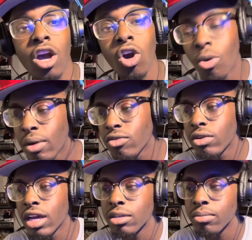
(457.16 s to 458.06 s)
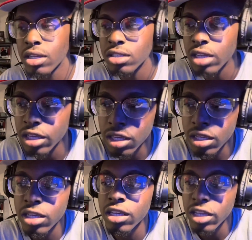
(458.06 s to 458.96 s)
Hope everyone has a blessed day.
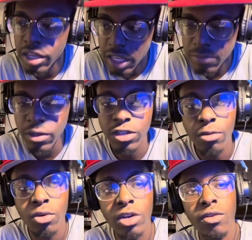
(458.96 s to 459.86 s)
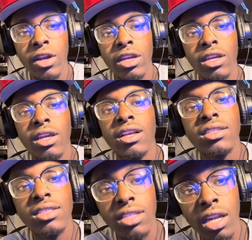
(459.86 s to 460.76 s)
It's been your boy Ray,
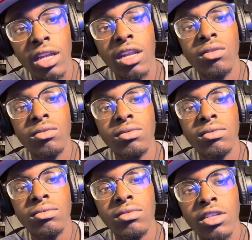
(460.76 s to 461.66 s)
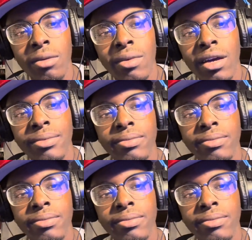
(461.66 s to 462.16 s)
signing out. Goodbye.